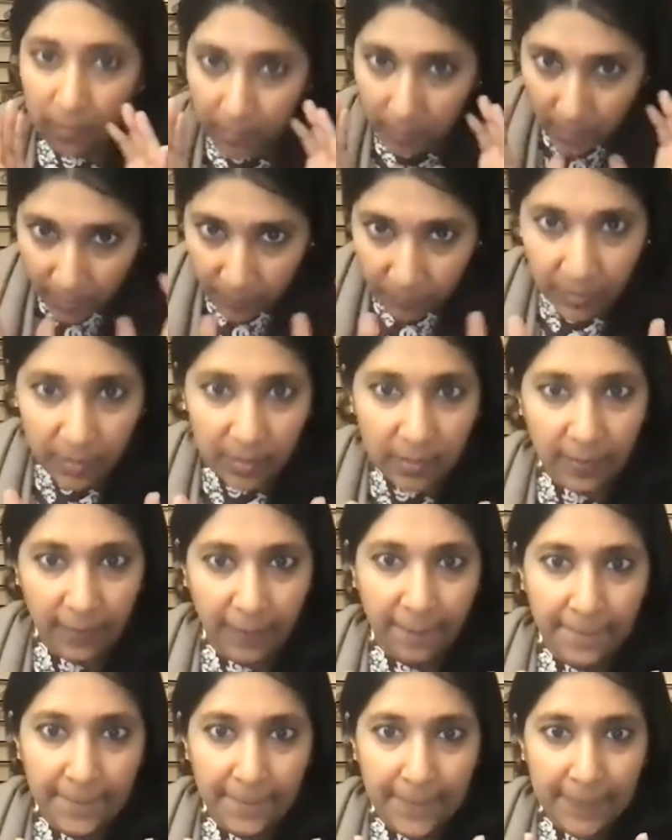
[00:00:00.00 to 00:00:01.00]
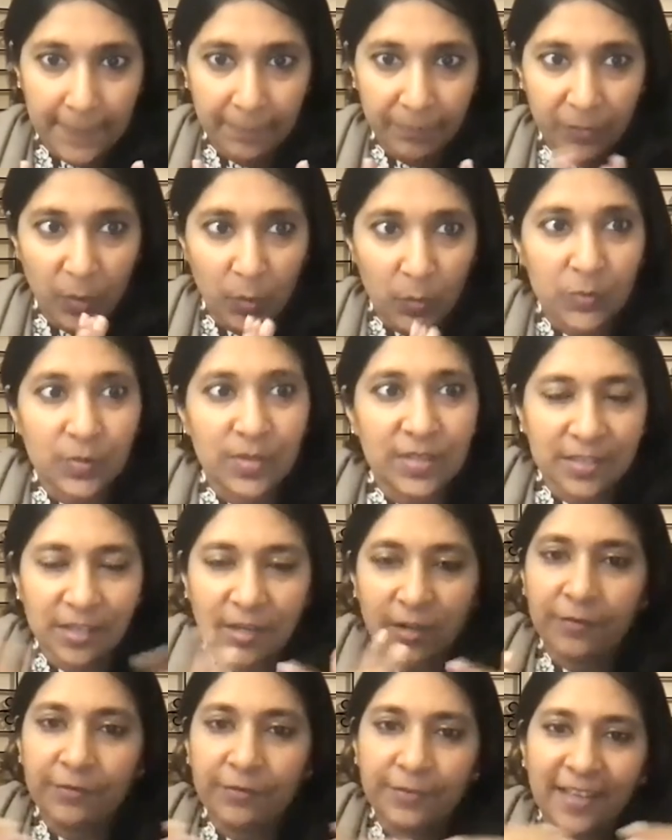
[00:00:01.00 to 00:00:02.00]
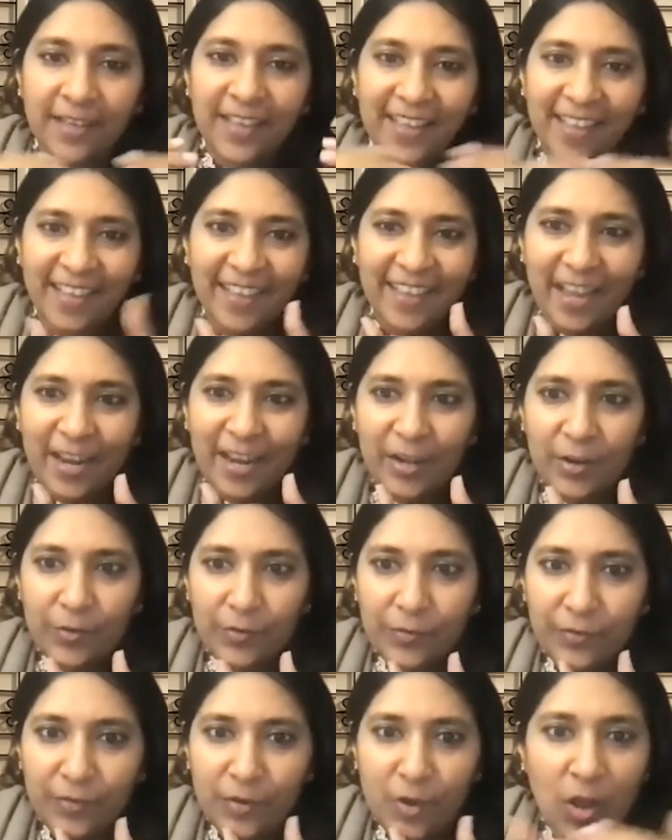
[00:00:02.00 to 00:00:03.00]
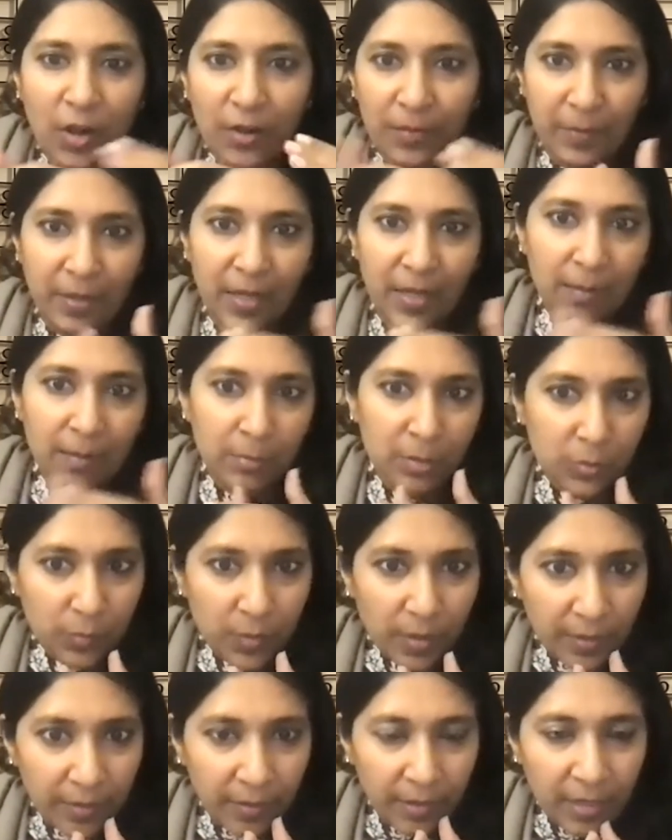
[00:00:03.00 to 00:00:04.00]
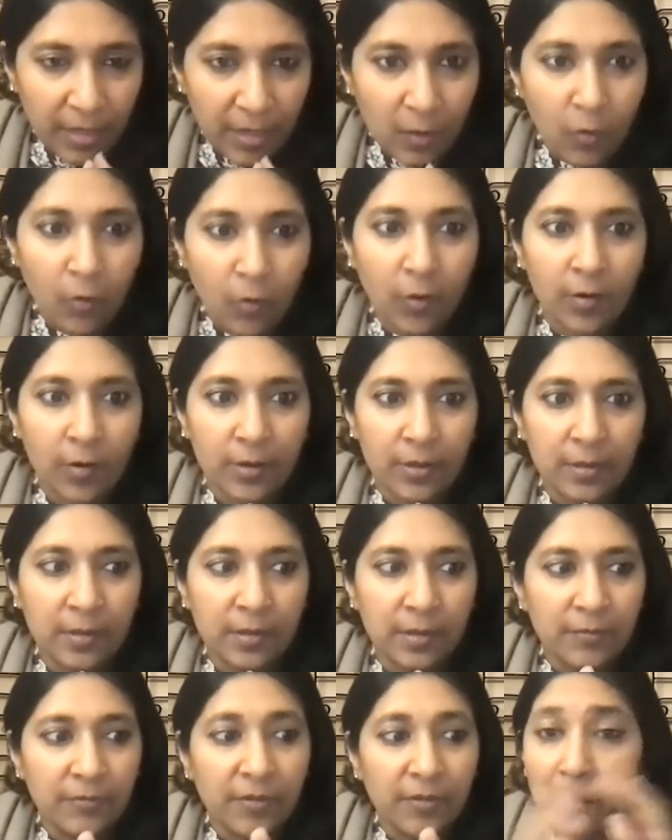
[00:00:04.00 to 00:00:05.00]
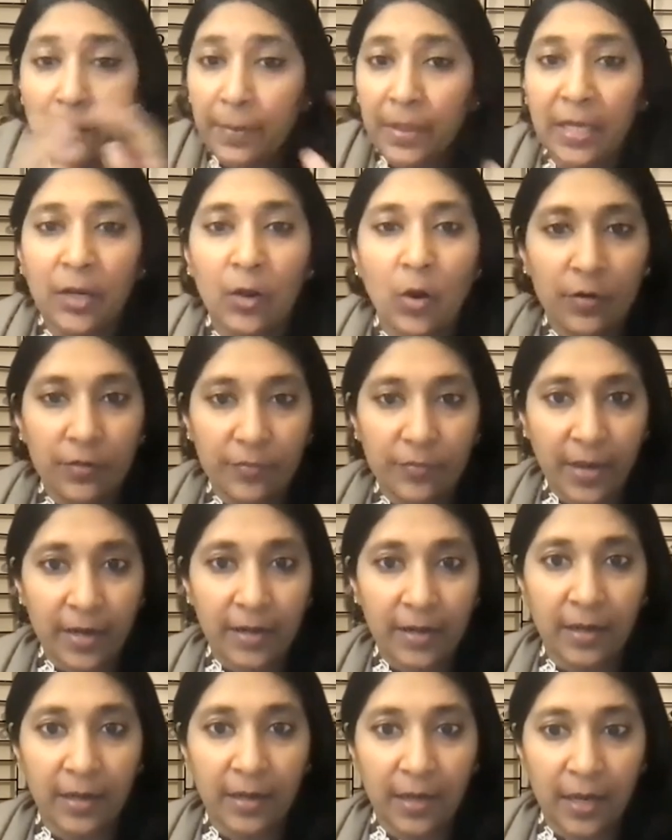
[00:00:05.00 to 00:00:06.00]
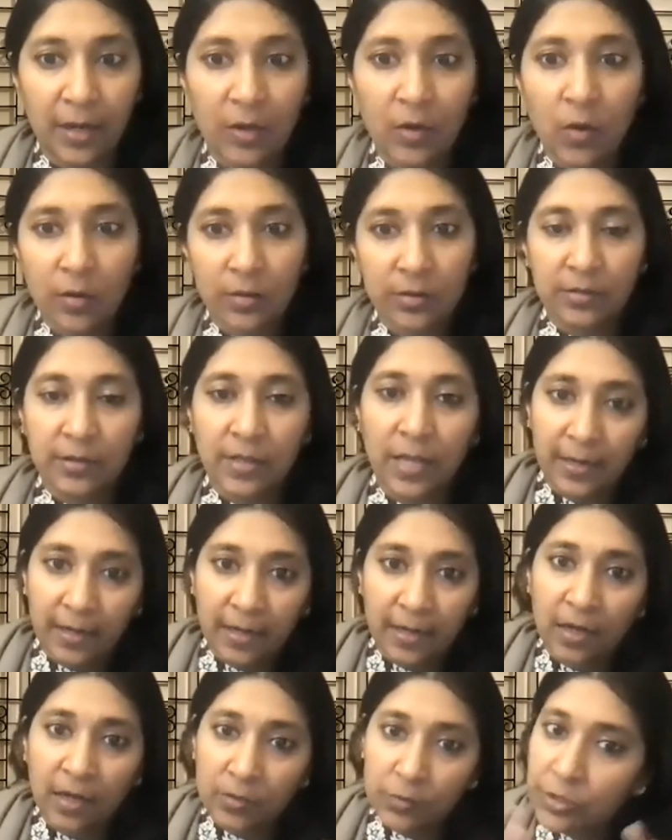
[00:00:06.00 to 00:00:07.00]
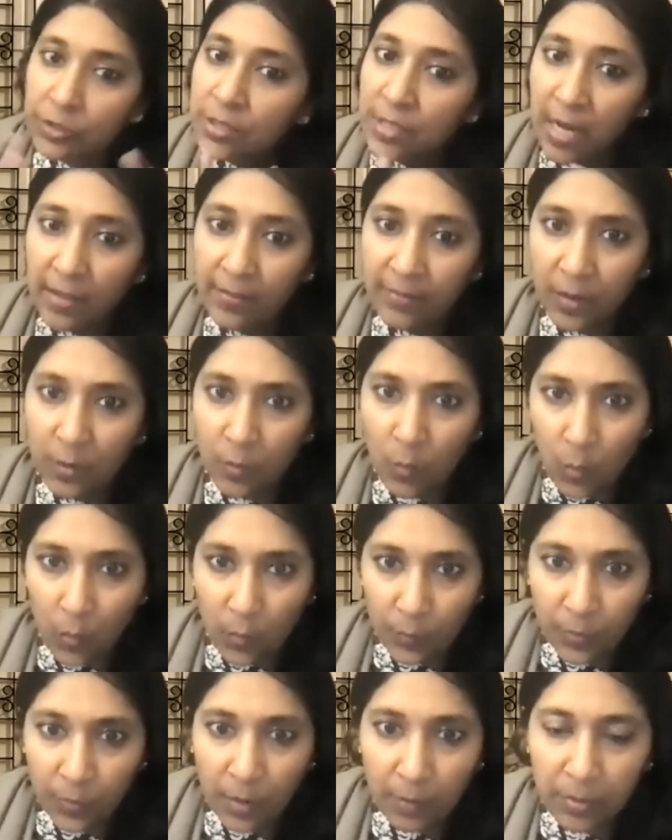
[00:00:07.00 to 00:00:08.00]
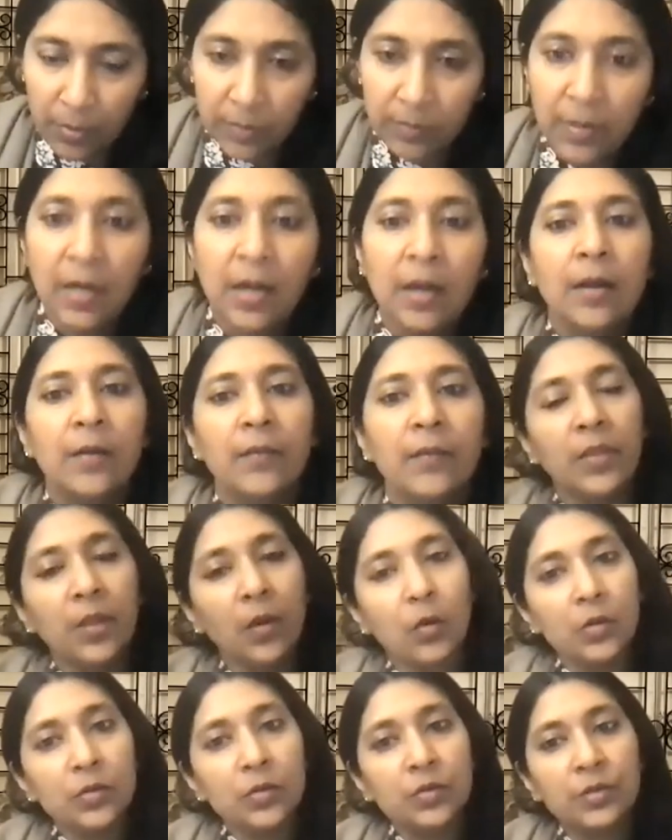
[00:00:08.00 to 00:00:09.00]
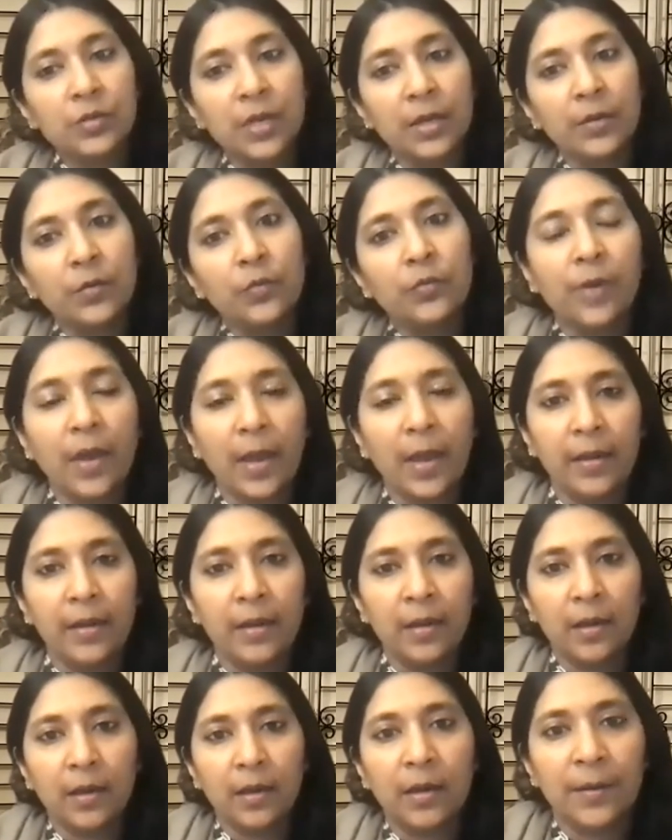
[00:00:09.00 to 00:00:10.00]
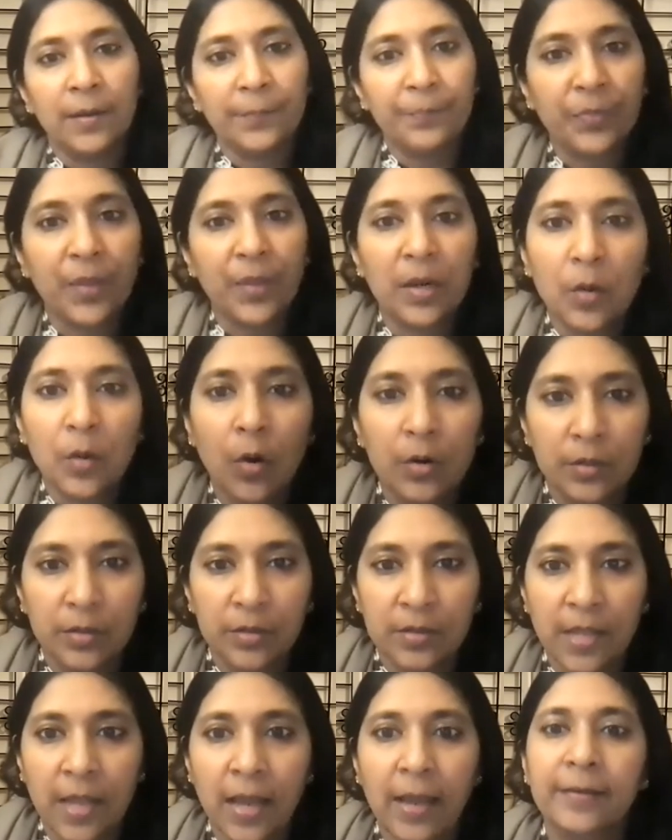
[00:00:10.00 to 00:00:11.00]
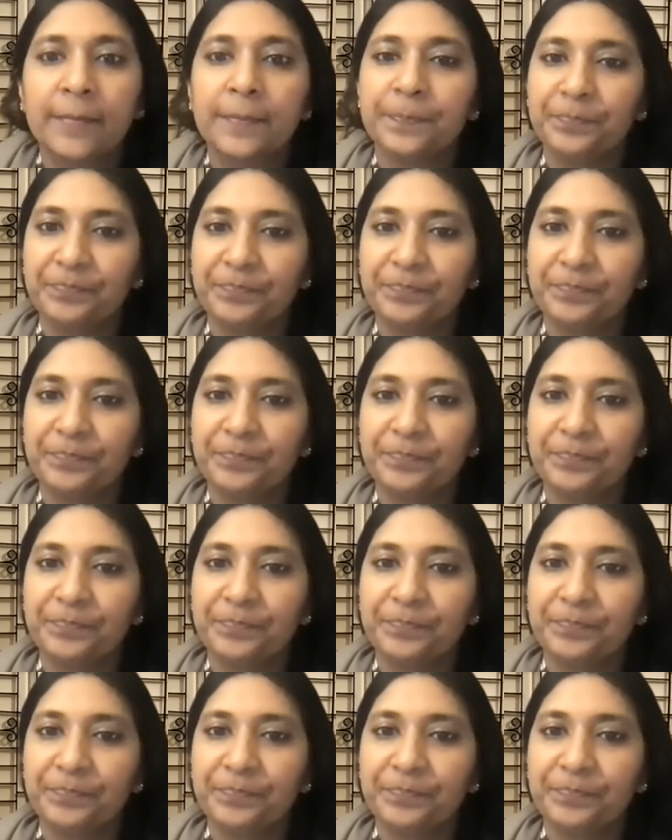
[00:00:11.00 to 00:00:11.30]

everything. So instead of kind of not being able to agree, or the family not finding a doctor that can understand their whole problem, they also tend to find a doctor that